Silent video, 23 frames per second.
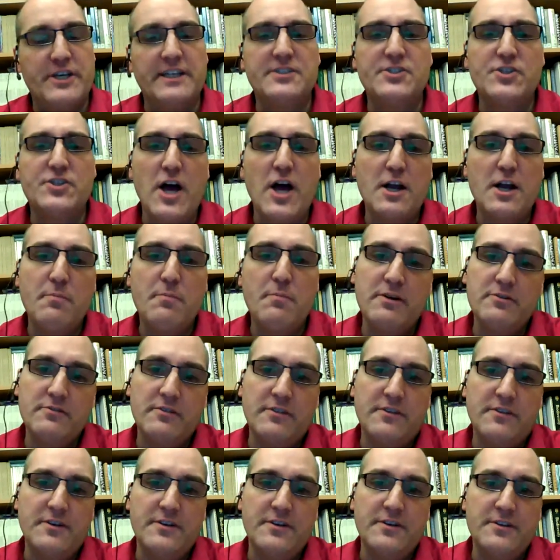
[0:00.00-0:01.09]
Let's talk
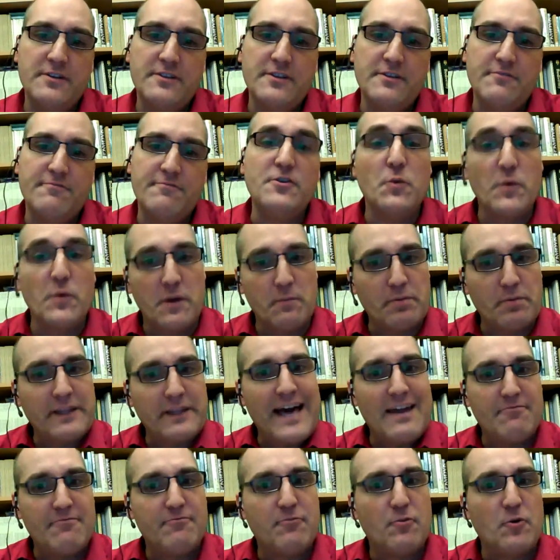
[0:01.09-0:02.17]
about the the viewing
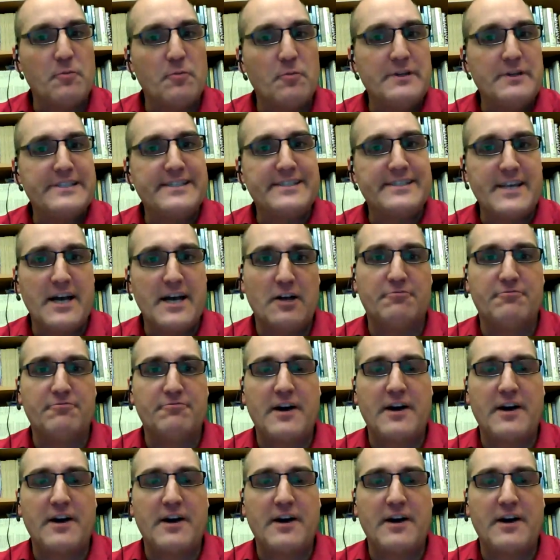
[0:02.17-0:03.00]
platform itself.